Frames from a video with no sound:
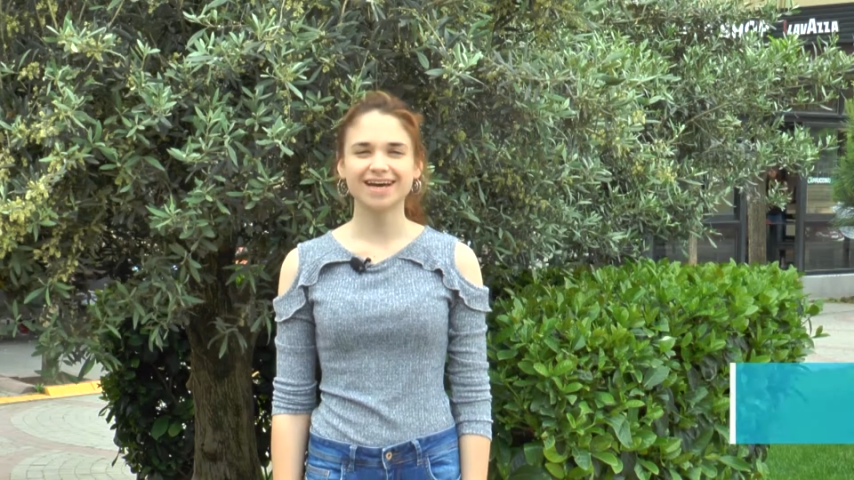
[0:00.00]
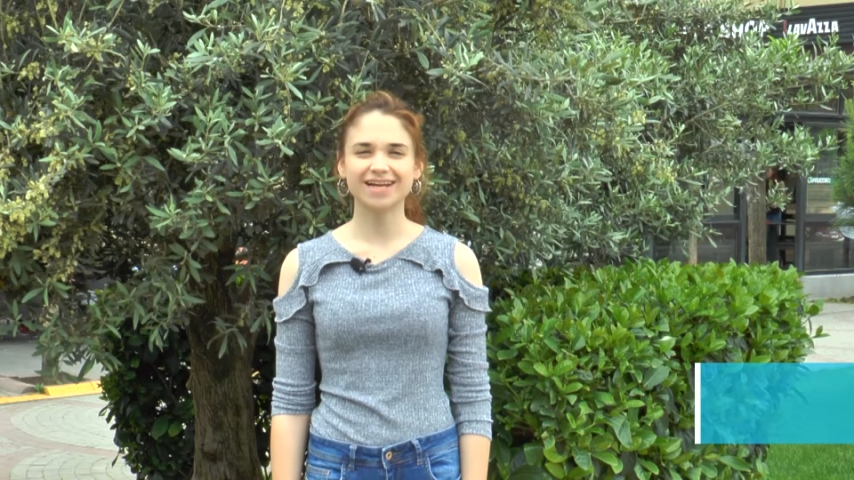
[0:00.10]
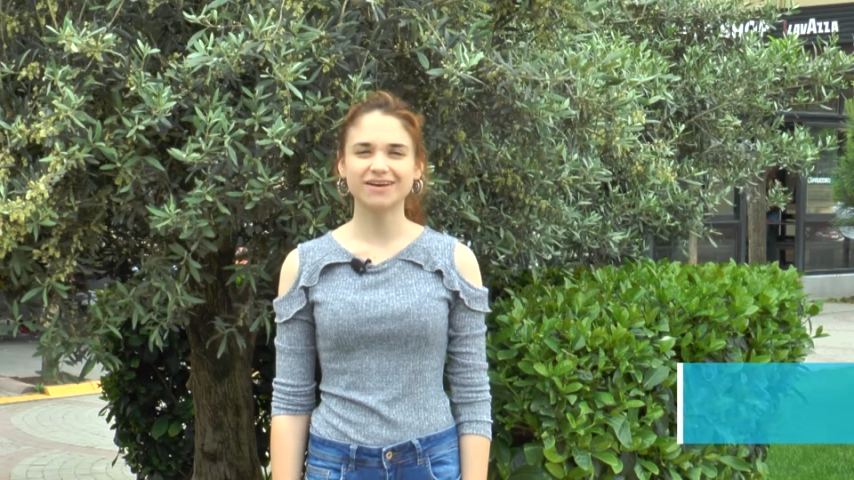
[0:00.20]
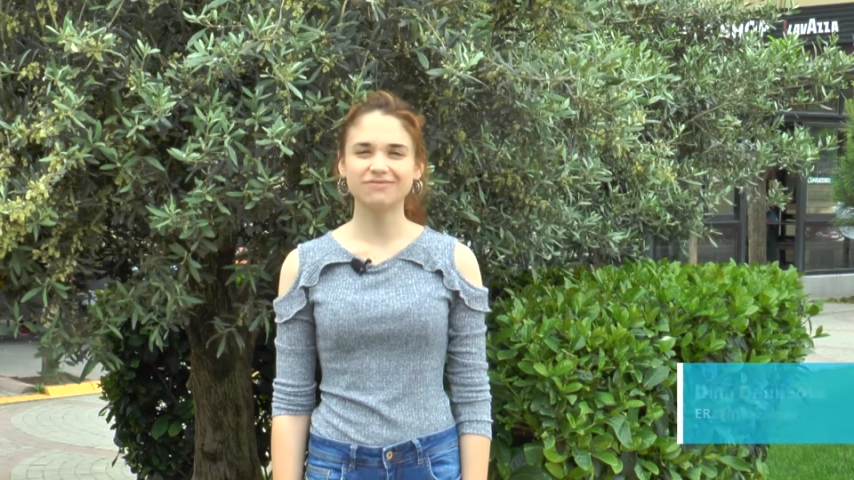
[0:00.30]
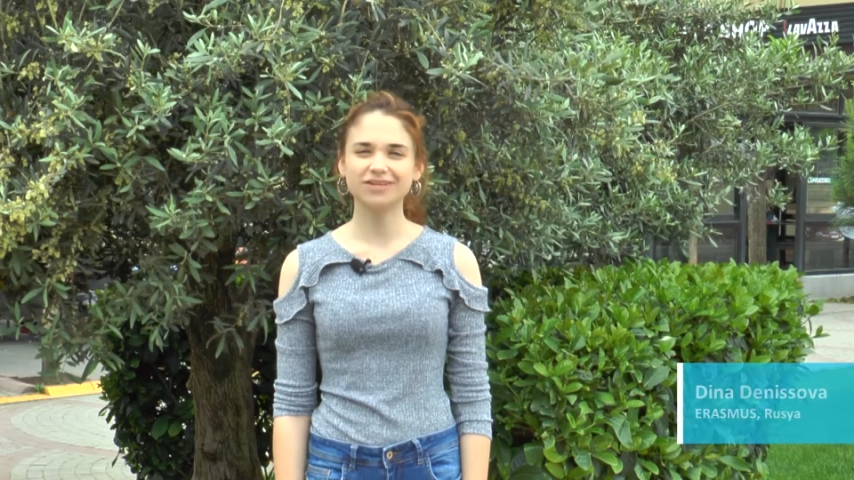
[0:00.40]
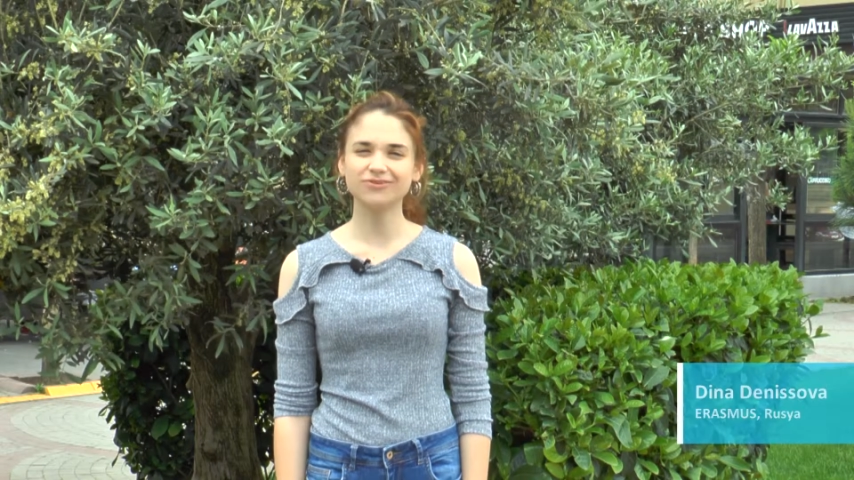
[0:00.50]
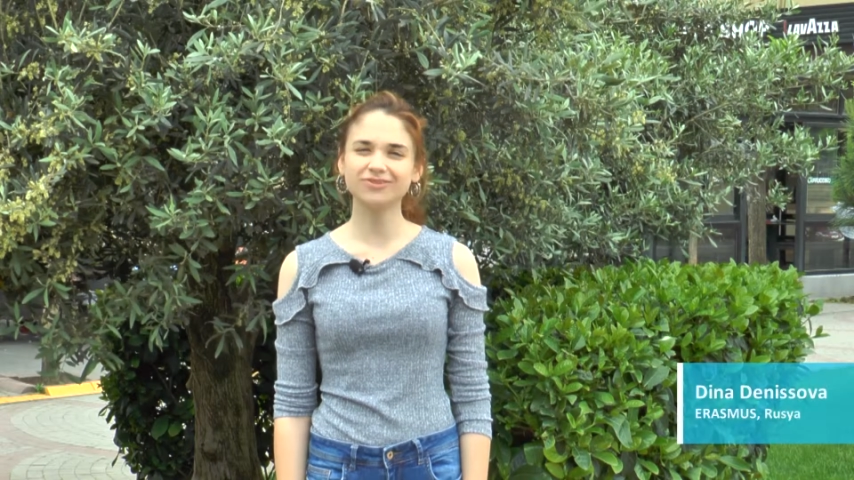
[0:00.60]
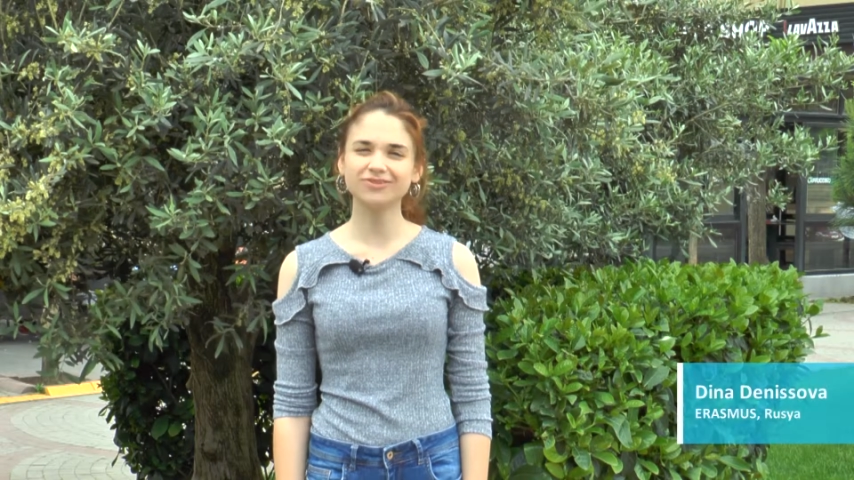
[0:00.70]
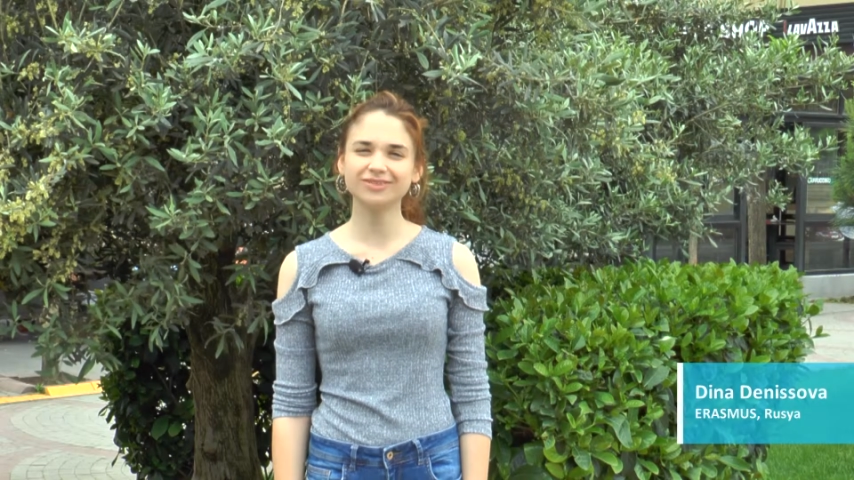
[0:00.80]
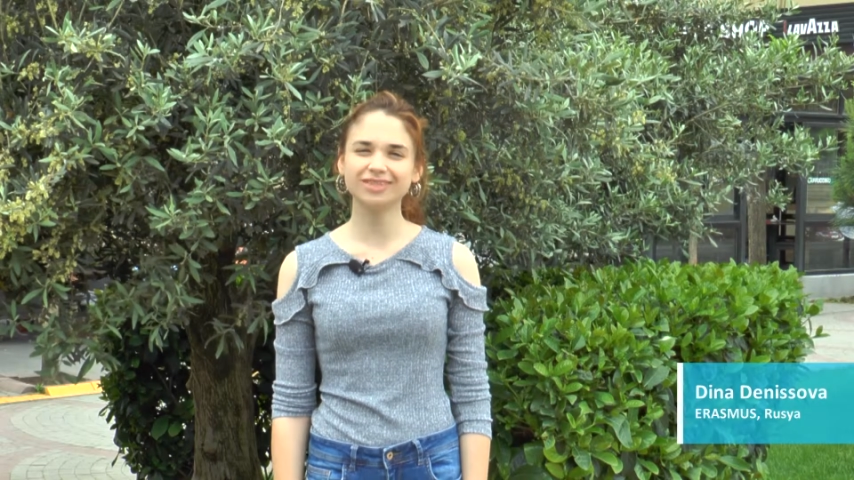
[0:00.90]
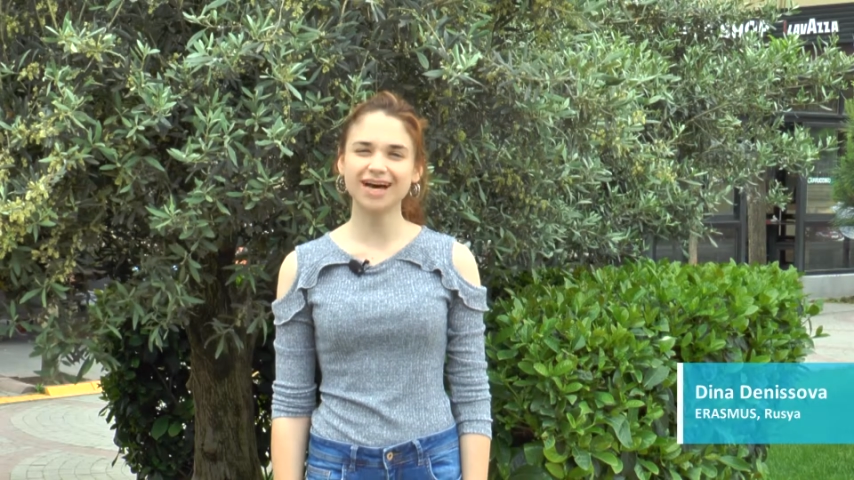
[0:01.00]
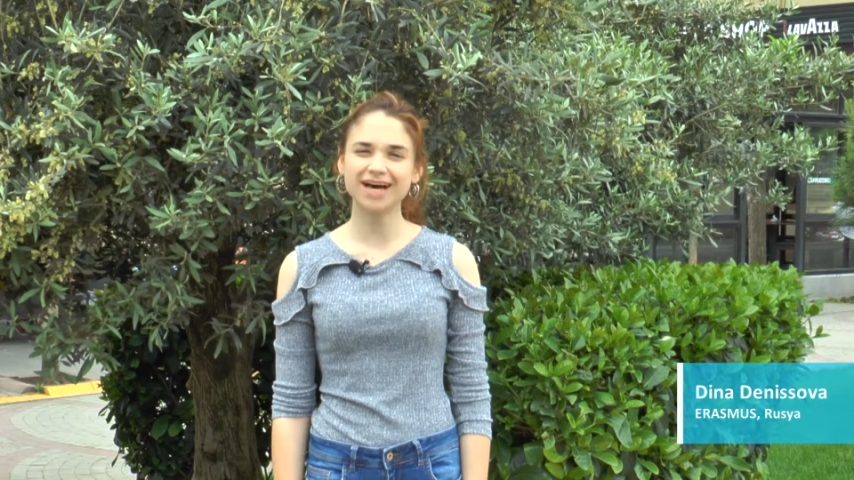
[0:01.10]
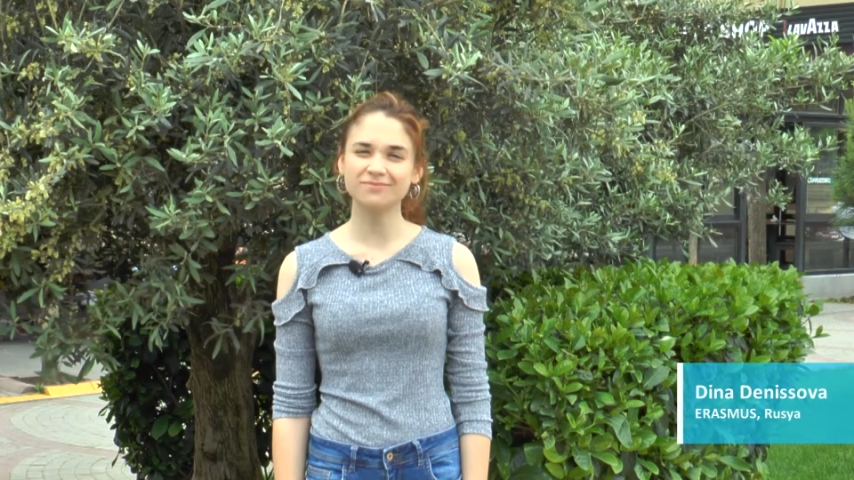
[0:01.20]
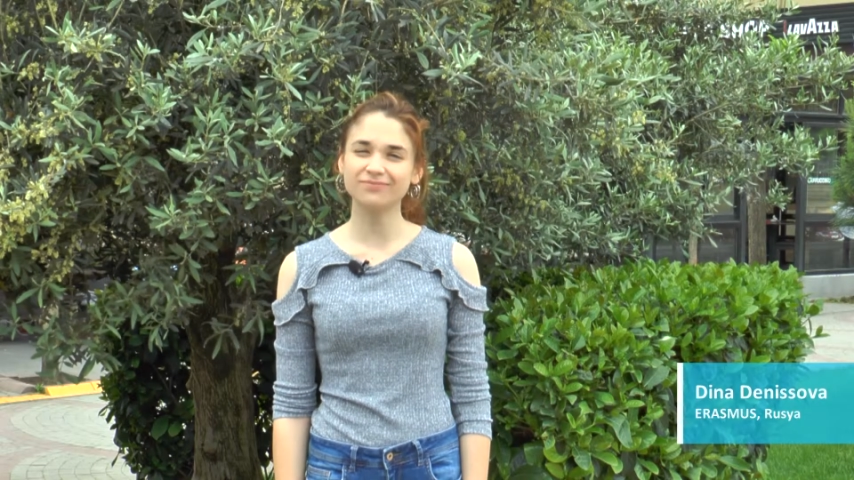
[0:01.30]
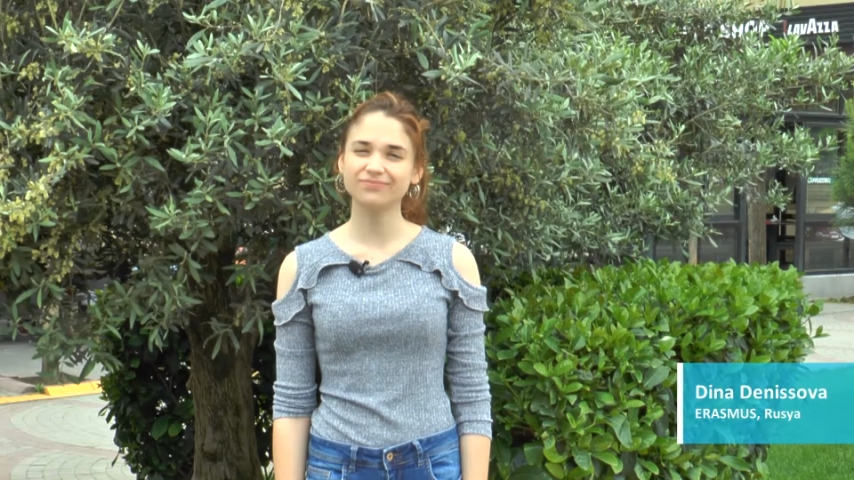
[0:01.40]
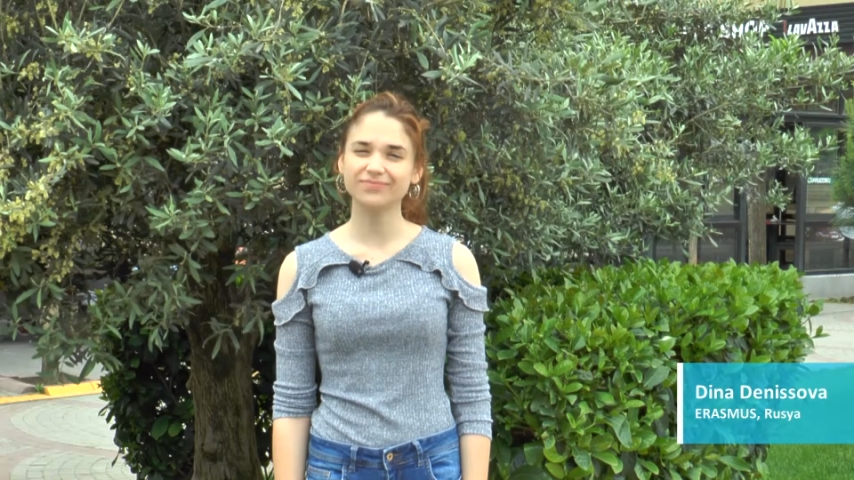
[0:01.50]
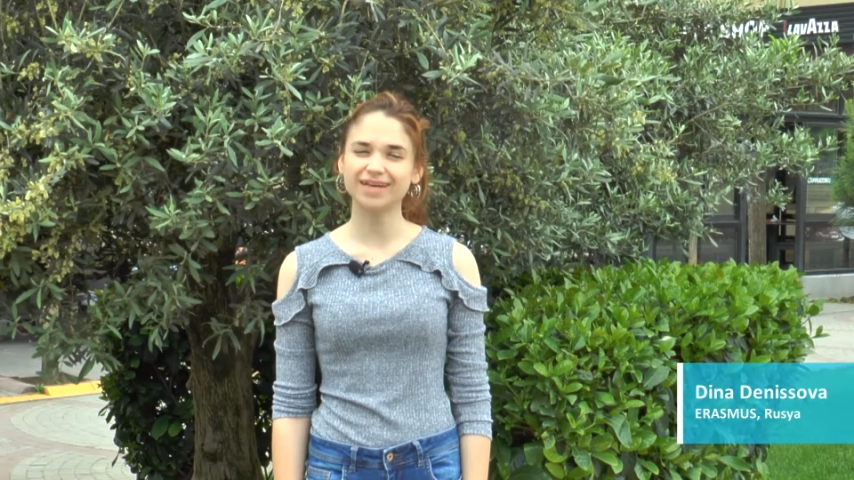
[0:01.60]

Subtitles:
and have a good time